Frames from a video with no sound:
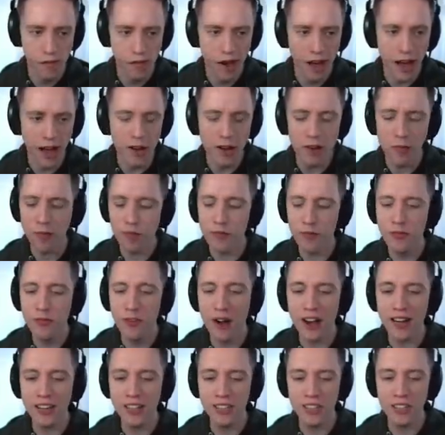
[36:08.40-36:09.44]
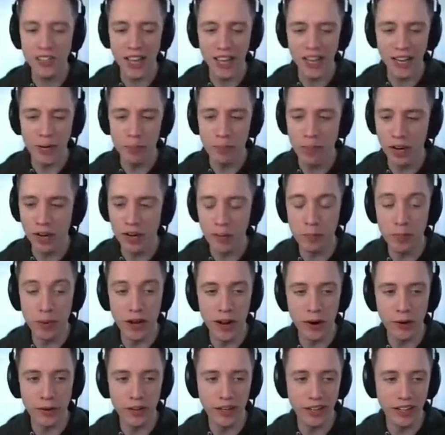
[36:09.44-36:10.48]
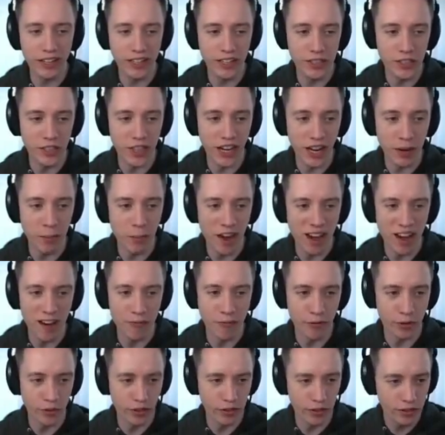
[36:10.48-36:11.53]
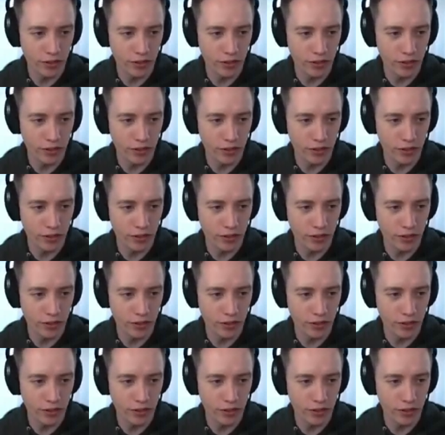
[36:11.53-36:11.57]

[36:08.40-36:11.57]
How the f does anybody parry in this game ever?